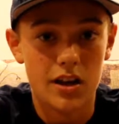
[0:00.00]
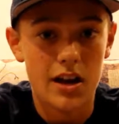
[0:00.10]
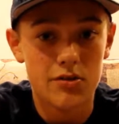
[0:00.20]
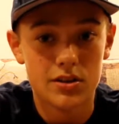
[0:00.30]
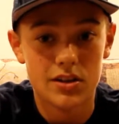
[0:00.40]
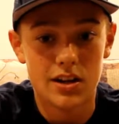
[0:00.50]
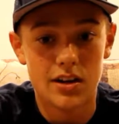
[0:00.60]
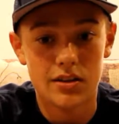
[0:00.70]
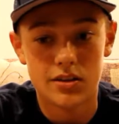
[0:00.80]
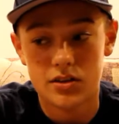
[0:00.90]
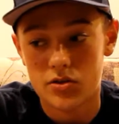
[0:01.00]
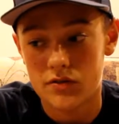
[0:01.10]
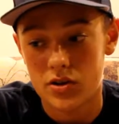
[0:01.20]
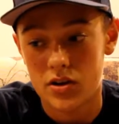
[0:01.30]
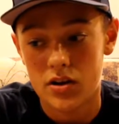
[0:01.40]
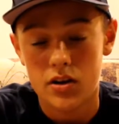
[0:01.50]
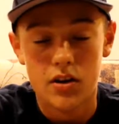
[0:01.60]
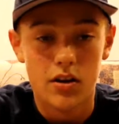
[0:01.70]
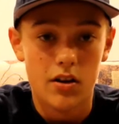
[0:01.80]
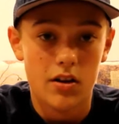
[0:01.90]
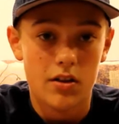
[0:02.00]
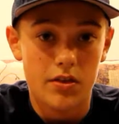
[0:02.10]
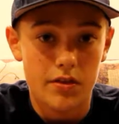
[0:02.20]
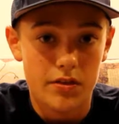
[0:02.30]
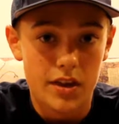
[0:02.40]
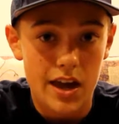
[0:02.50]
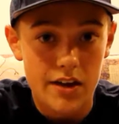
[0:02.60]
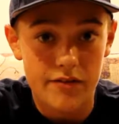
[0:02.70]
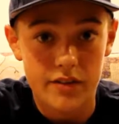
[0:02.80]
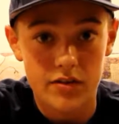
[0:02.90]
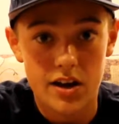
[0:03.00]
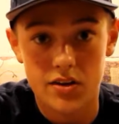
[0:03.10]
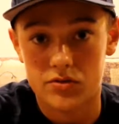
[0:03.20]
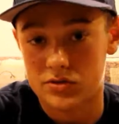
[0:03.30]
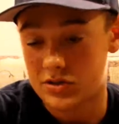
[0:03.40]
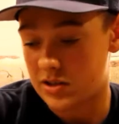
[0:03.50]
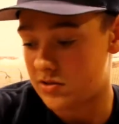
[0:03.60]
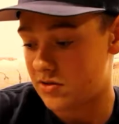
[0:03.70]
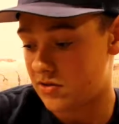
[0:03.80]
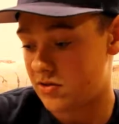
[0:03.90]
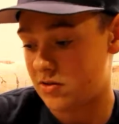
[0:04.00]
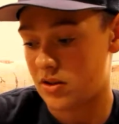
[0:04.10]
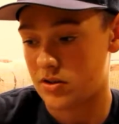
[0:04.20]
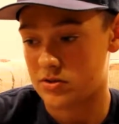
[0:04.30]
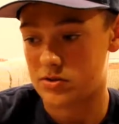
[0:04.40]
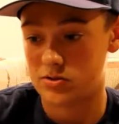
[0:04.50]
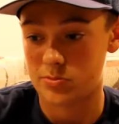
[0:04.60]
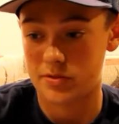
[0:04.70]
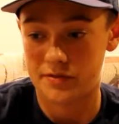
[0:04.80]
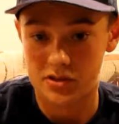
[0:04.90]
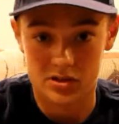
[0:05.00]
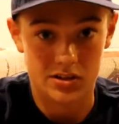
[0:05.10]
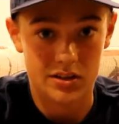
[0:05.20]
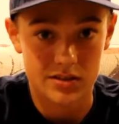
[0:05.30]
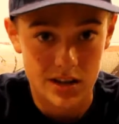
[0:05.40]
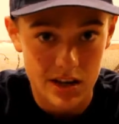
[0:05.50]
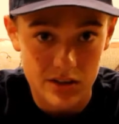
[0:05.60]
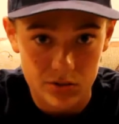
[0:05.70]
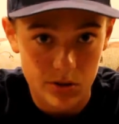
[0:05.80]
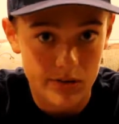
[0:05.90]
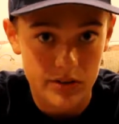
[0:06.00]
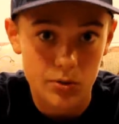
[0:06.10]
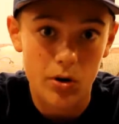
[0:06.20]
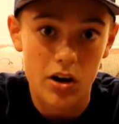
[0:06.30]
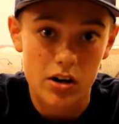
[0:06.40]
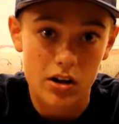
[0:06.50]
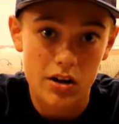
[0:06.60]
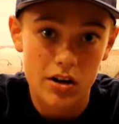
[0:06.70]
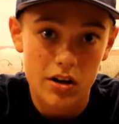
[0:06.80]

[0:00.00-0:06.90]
I wouldn't get anything over 1/2 ounce because else you'll be fishing like 10, 12 feet of water.